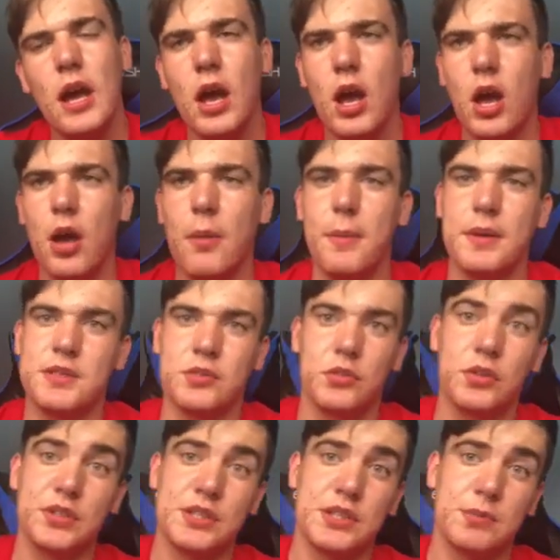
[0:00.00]
As
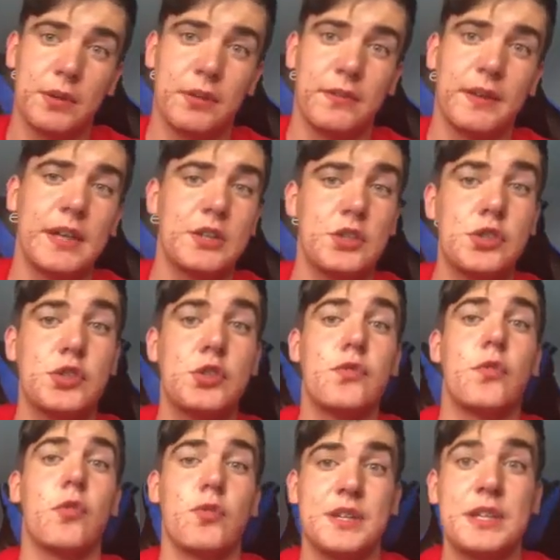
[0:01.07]
long as it's one of the nations
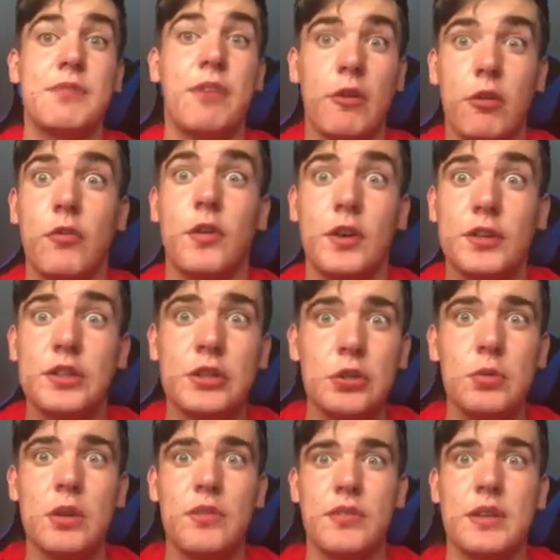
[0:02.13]
you've already verified that
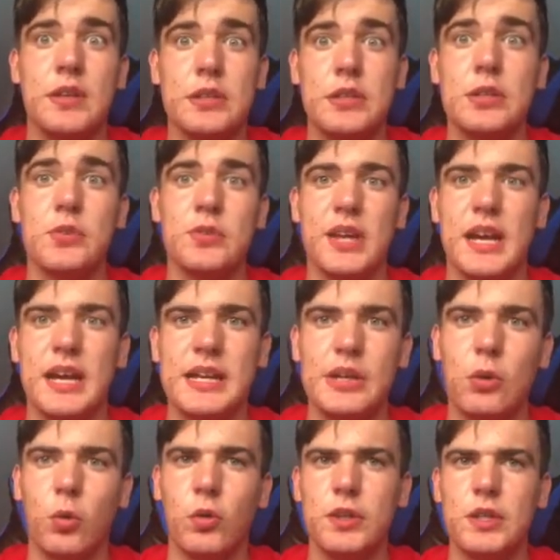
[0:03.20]
you live in the UK
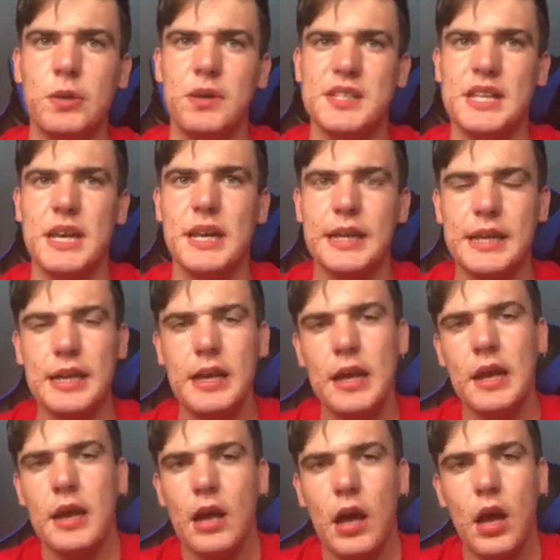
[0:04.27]
or the USA.
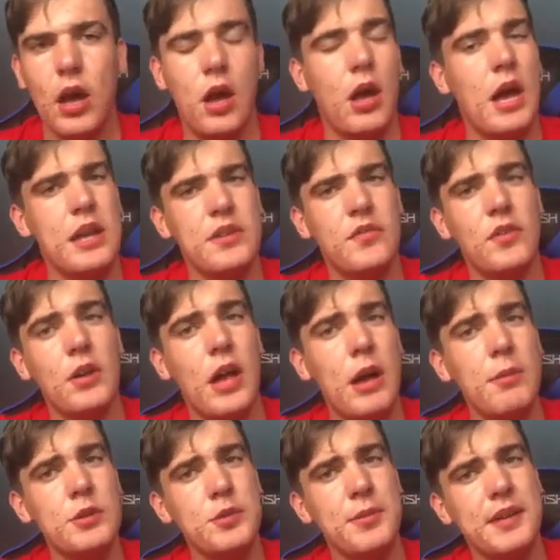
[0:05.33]
And for how
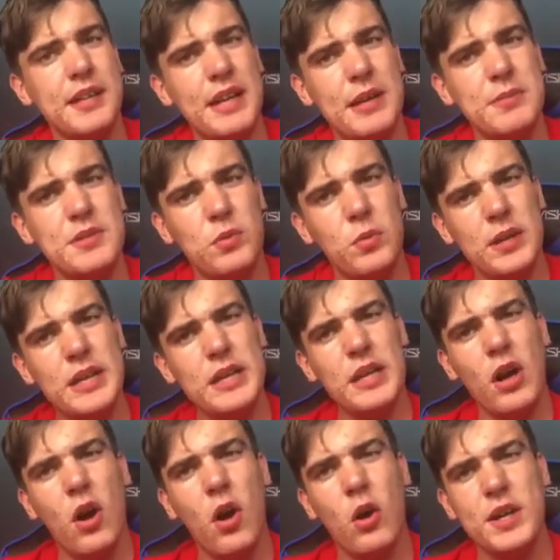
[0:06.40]
much you play games a week,
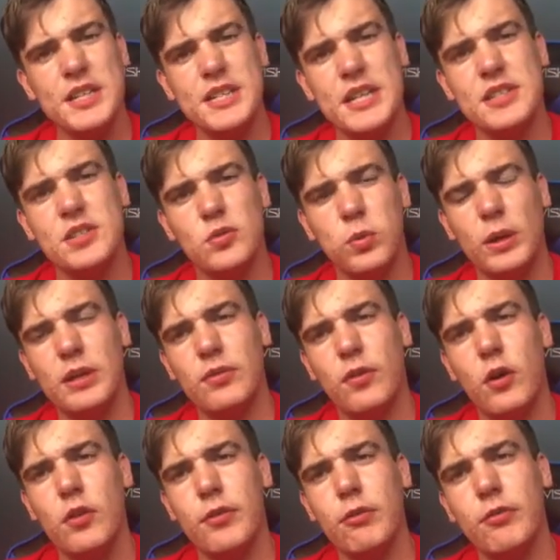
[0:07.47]
I said to
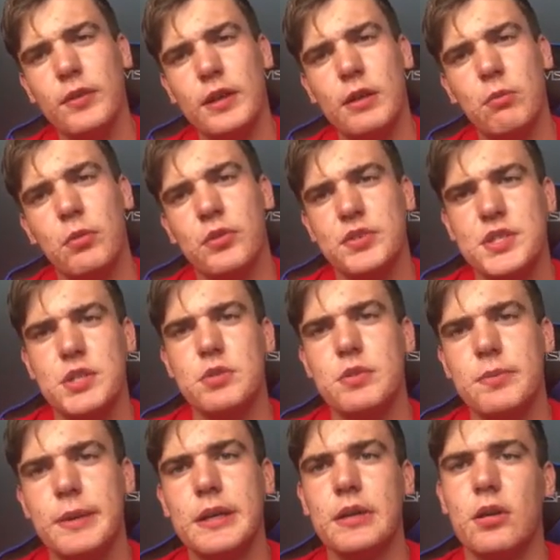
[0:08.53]
25 here. I think it wants you
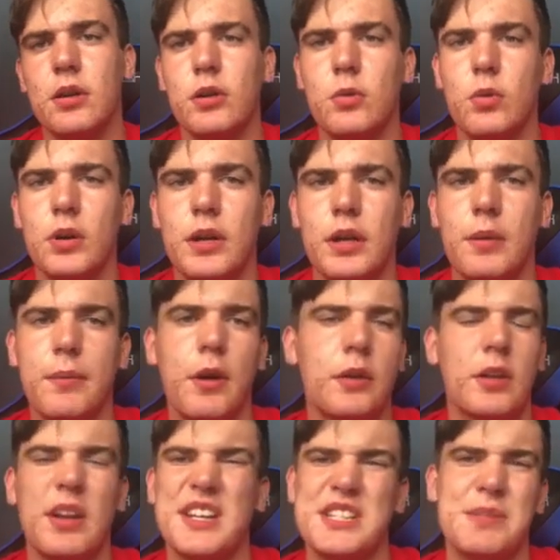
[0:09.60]
to be like quite a number. I
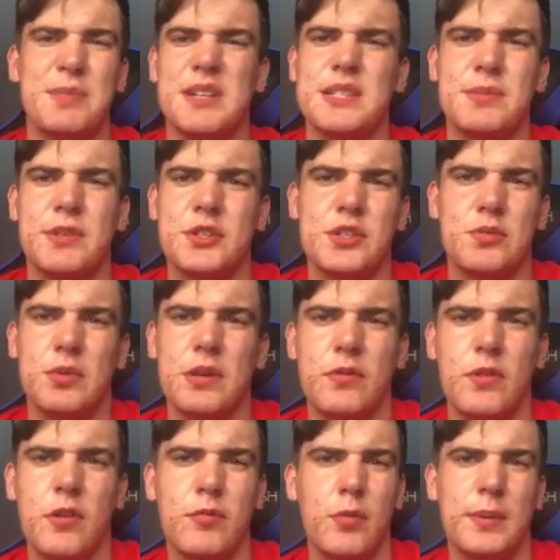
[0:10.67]
don't actually play as much as
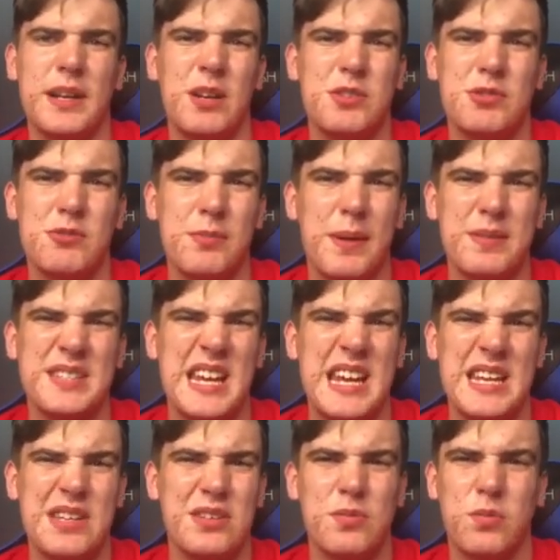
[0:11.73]
25, probably closer to about
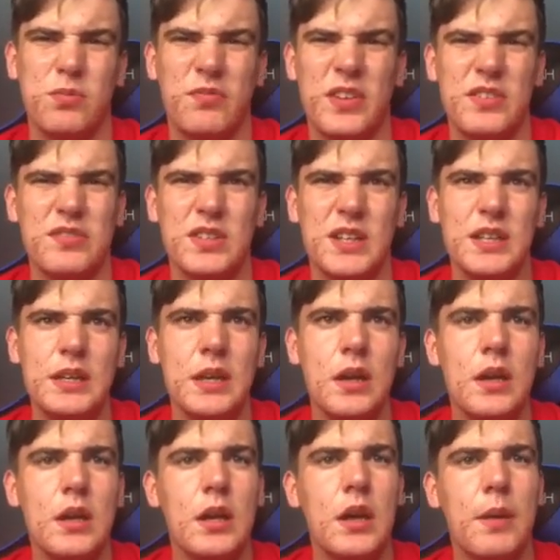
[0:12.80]
10, 15.
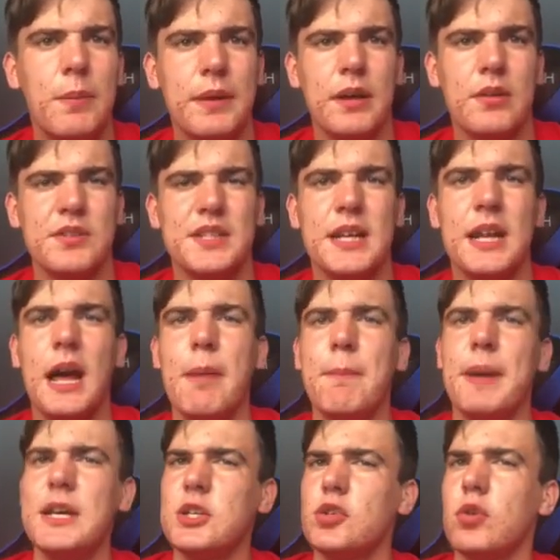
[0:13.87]
But yeah, I would say that. And
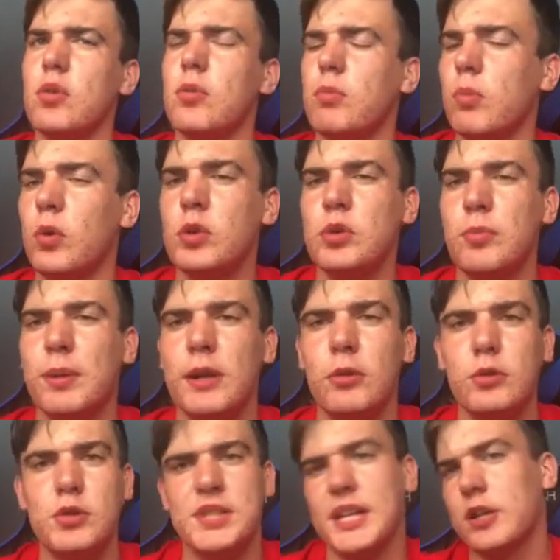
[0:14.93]
make sure what you play
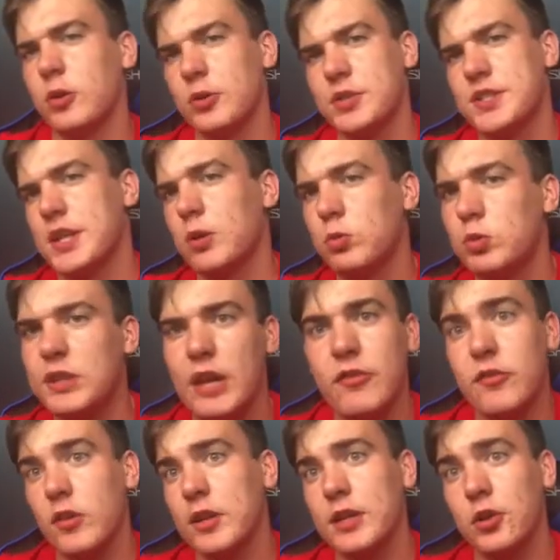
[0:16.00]
on, you say console.
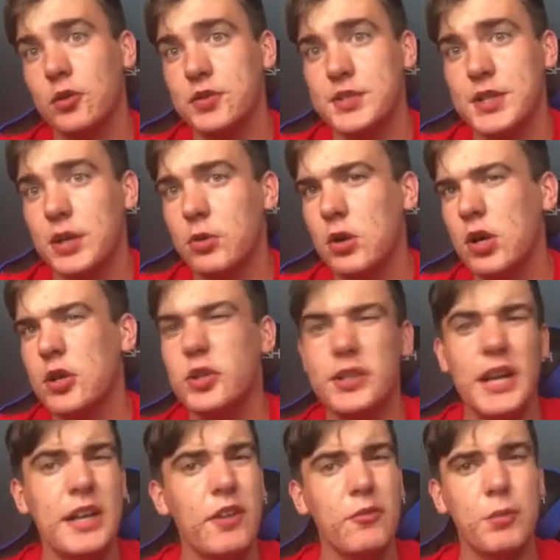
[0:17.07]
Definitely console. You
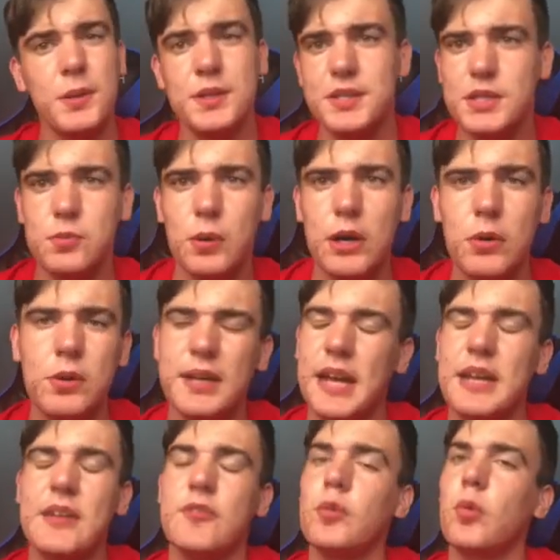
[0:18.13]
can add other ones as well,
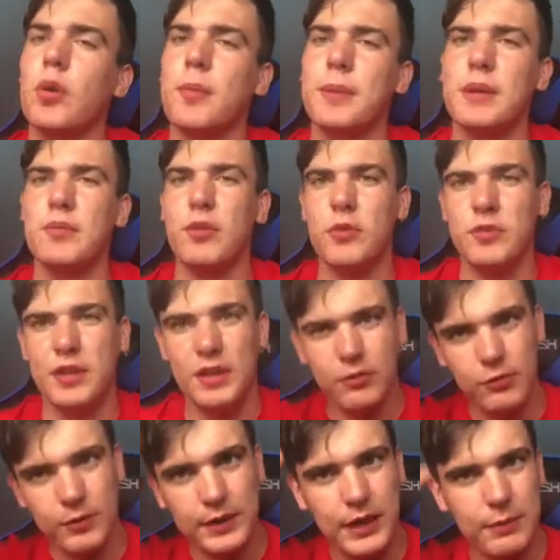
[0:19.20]
again, if you want to be involved in
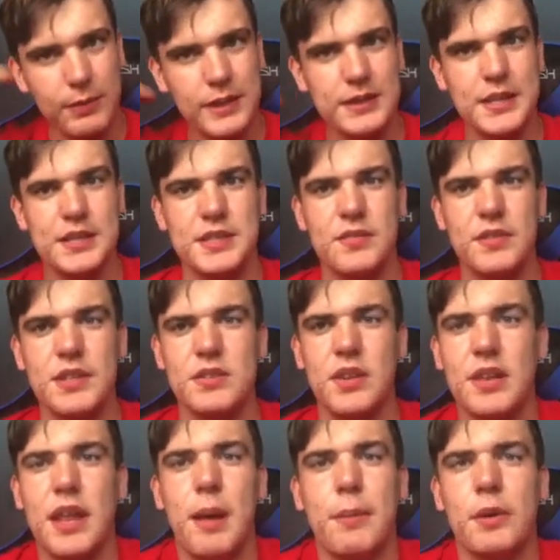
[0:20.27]
other EA playtests and things
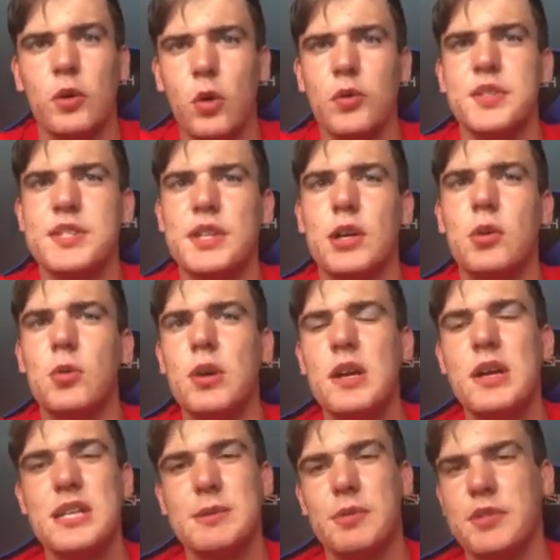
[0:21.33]
like that. But console
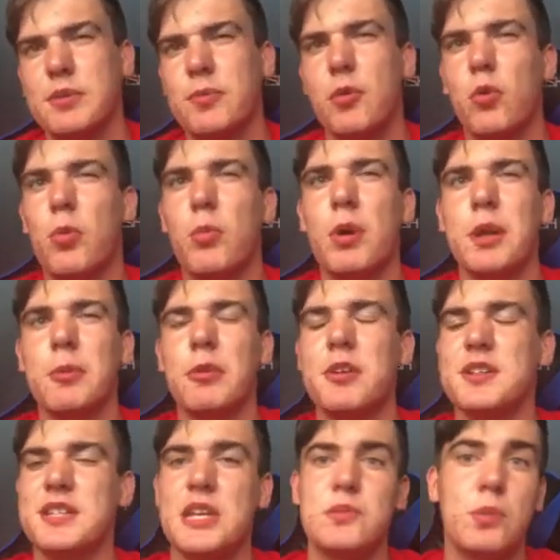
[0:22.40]
is the most important one. Where
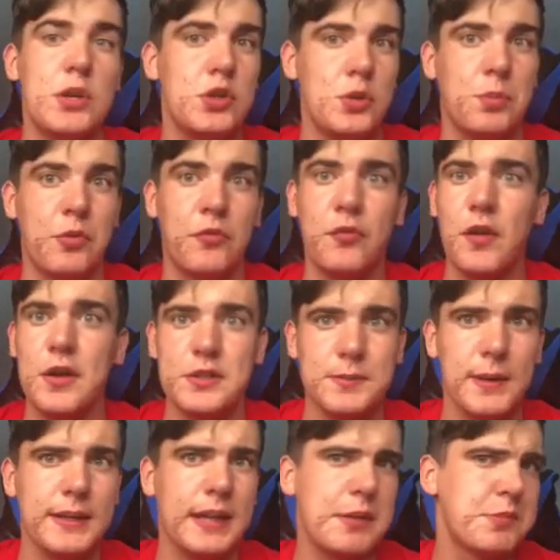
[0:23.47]
it says where do you prefer to
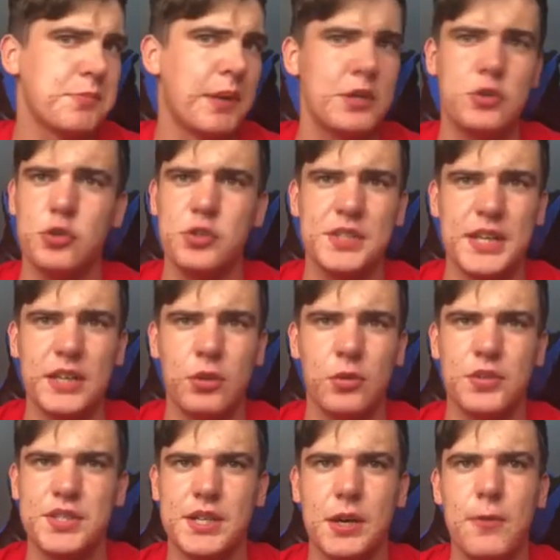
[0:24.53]
play games, make sure you say
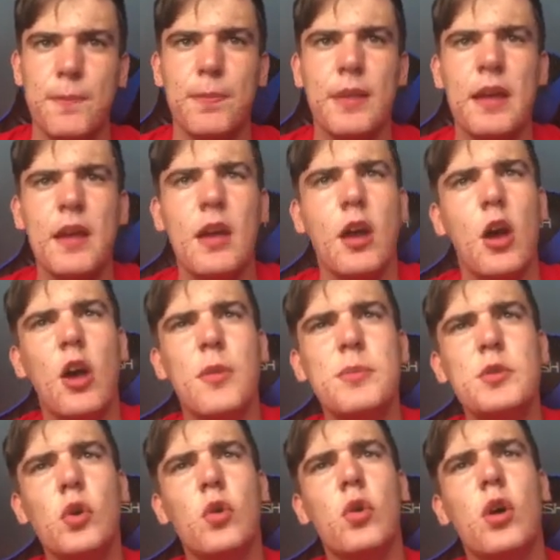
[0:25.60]
console.
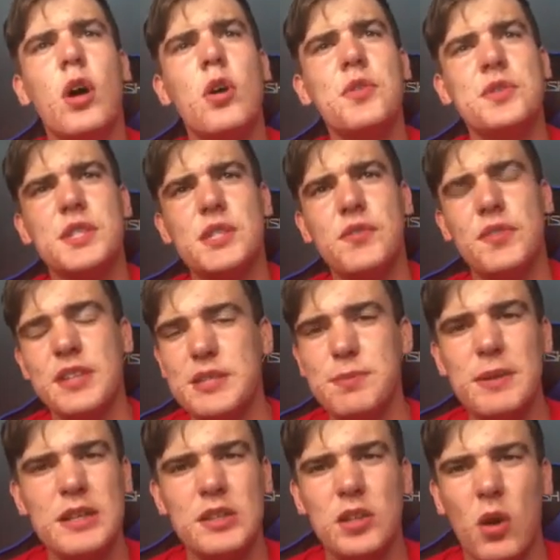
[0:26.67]
Your answers for this
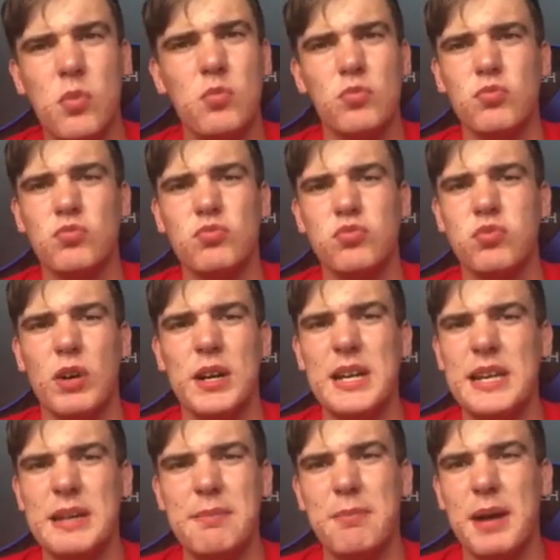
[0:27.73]
bit don't
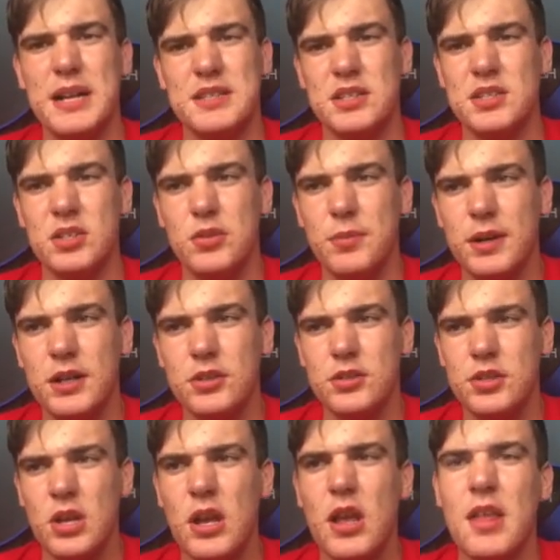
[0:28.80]
really matter too
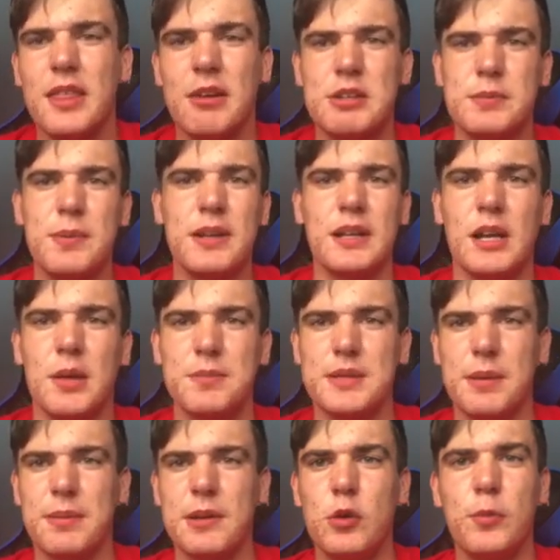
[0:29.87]
much. There is a bit that comes
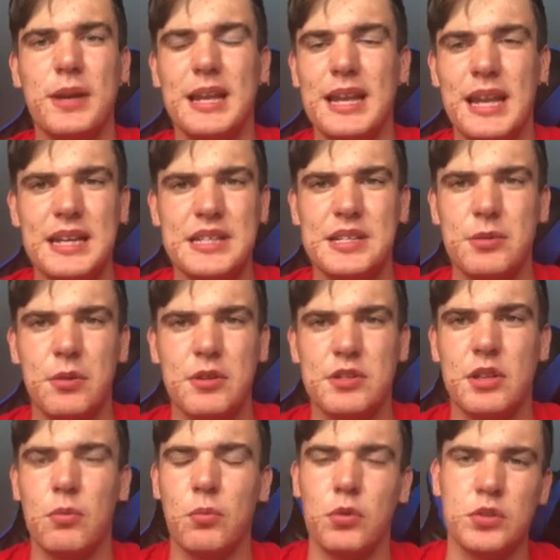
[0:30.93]
up a little bit later where it's
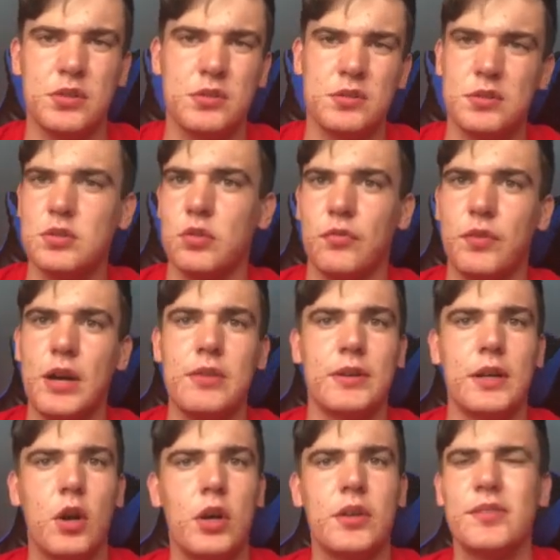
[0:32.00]
like what your favourite
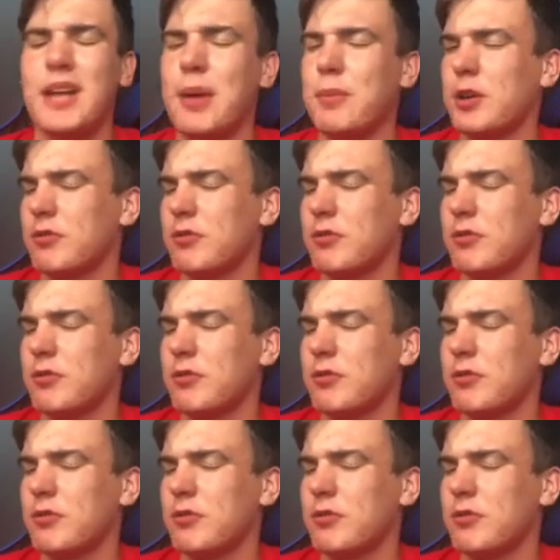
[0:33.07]
kind of game.